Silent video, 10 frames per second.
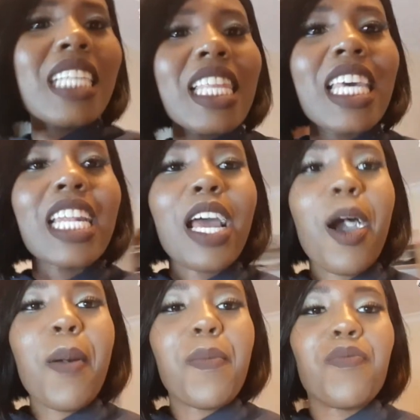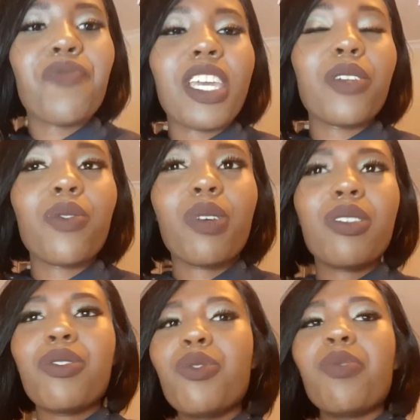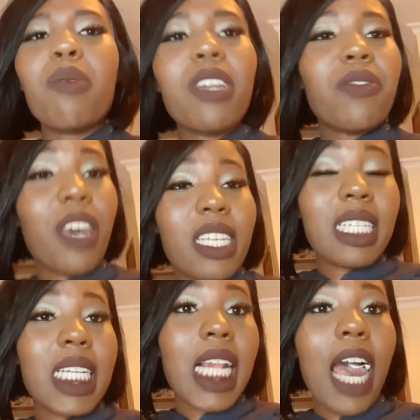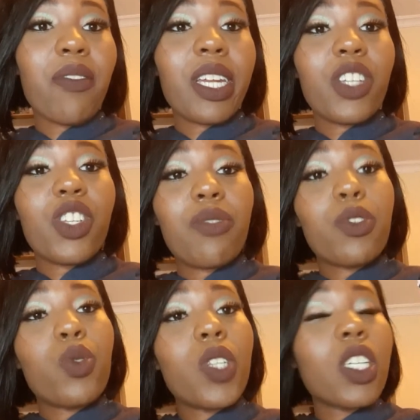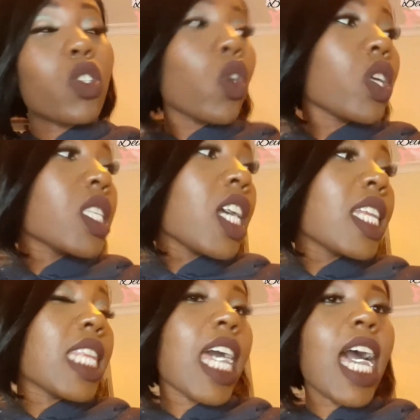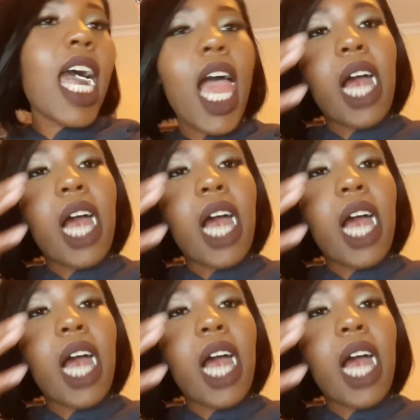And then I want to do, probably if I still have energy, a few TikToks here and there,